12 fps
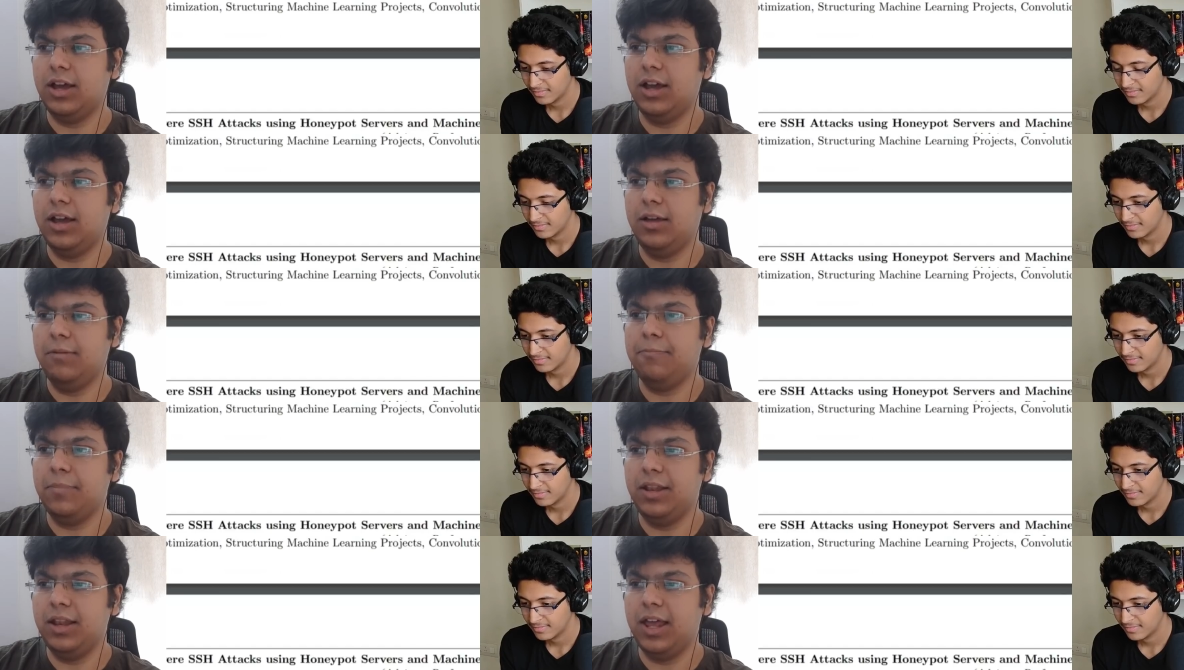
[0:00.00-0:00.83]

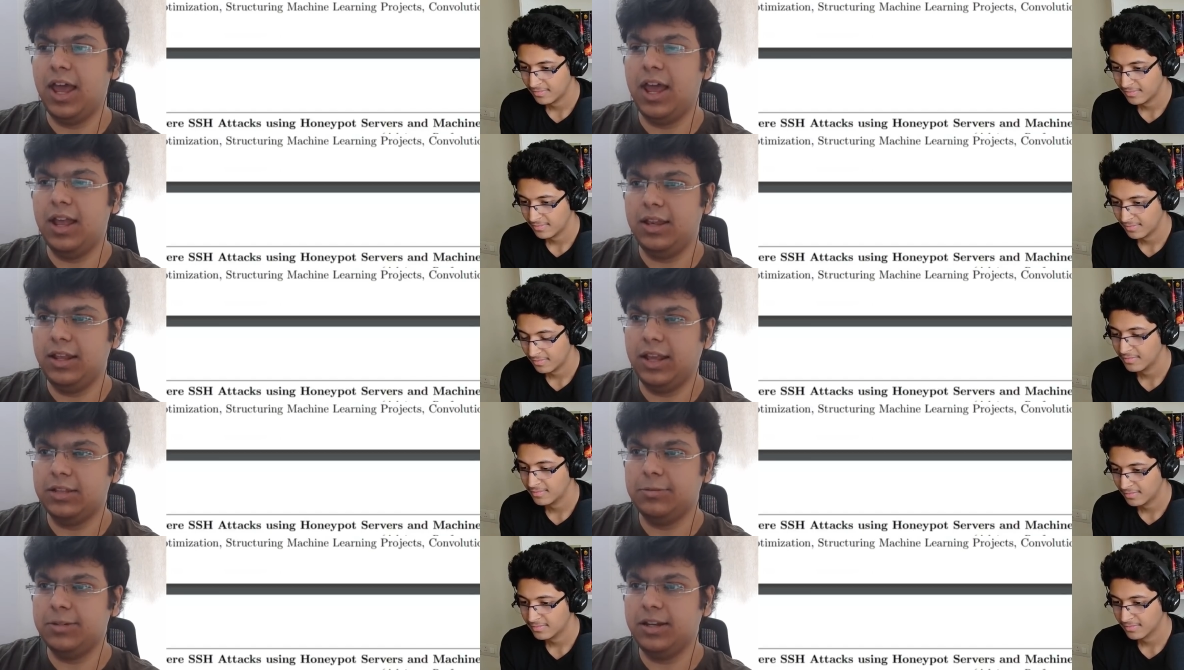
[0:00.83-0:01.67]
Speaker 1: Uh, like
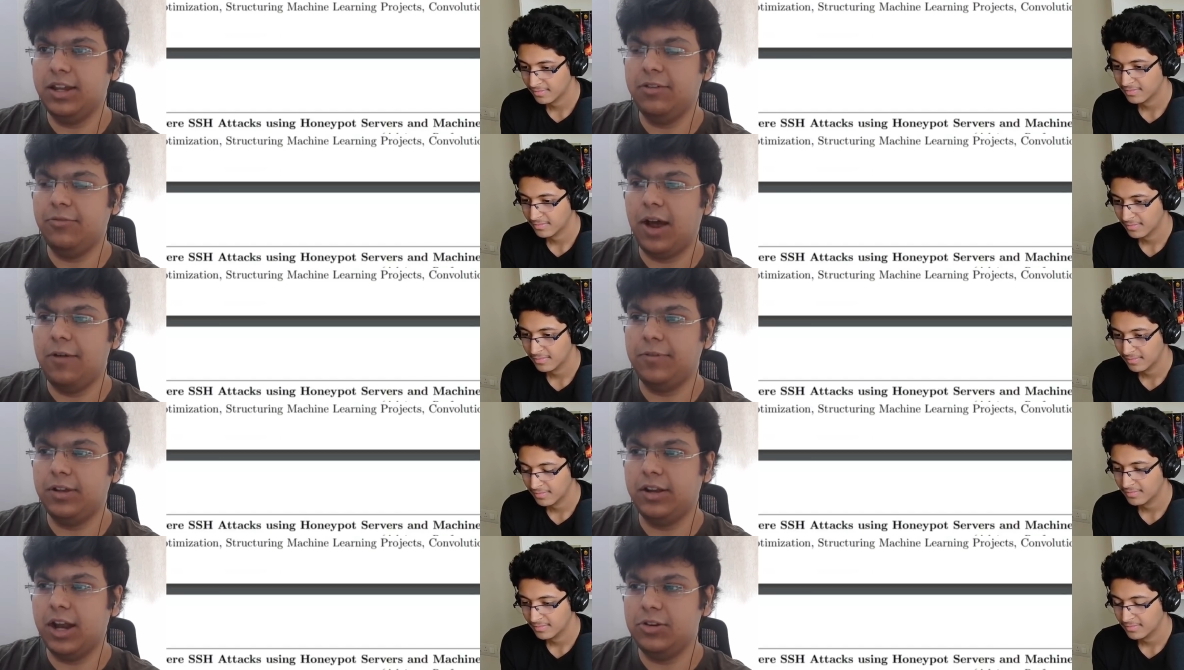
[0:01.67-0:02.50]
especially
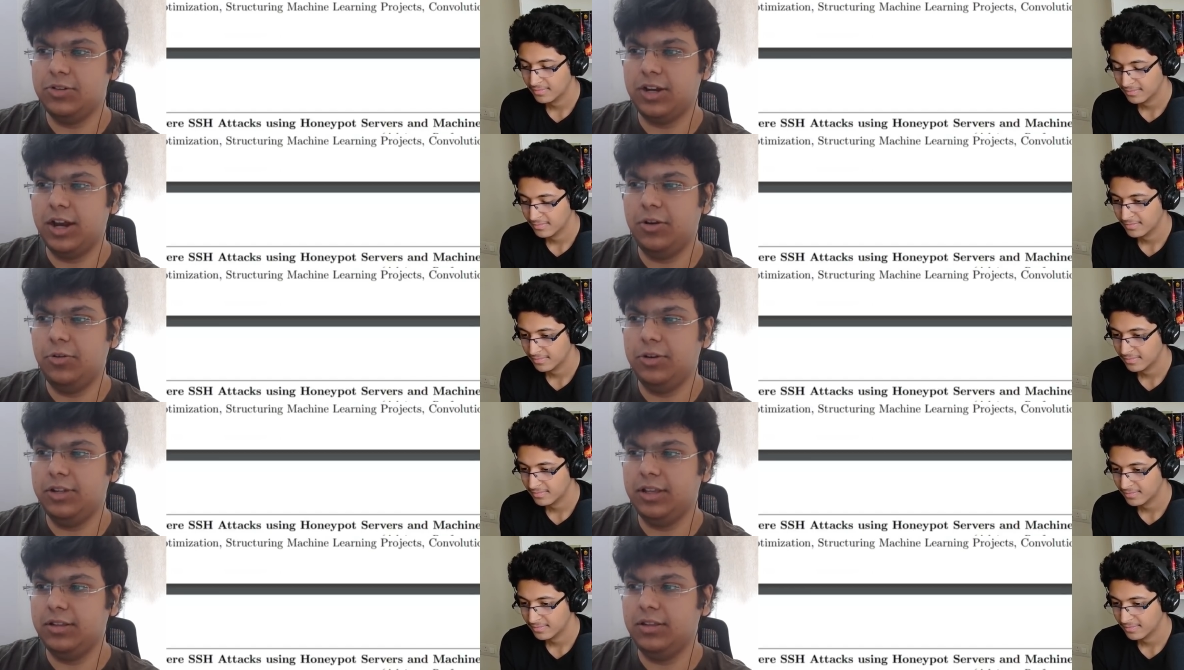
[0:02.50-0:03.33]
after graduation, I
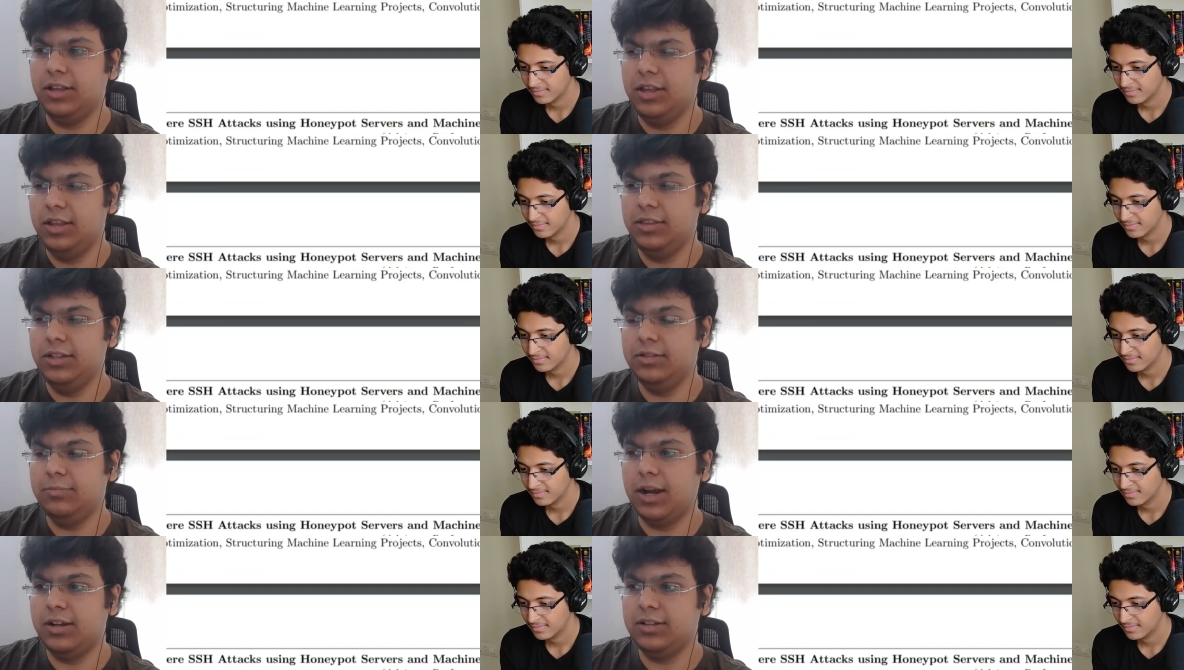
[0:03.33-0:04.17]
don't think
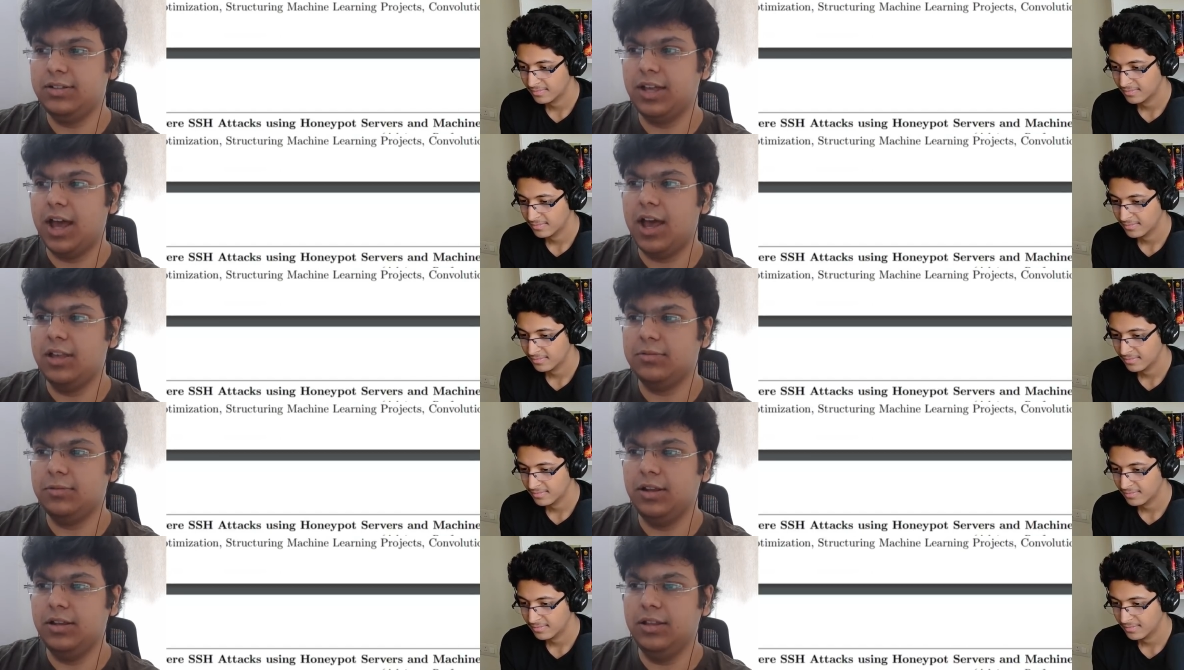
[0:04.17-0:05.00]
these matters as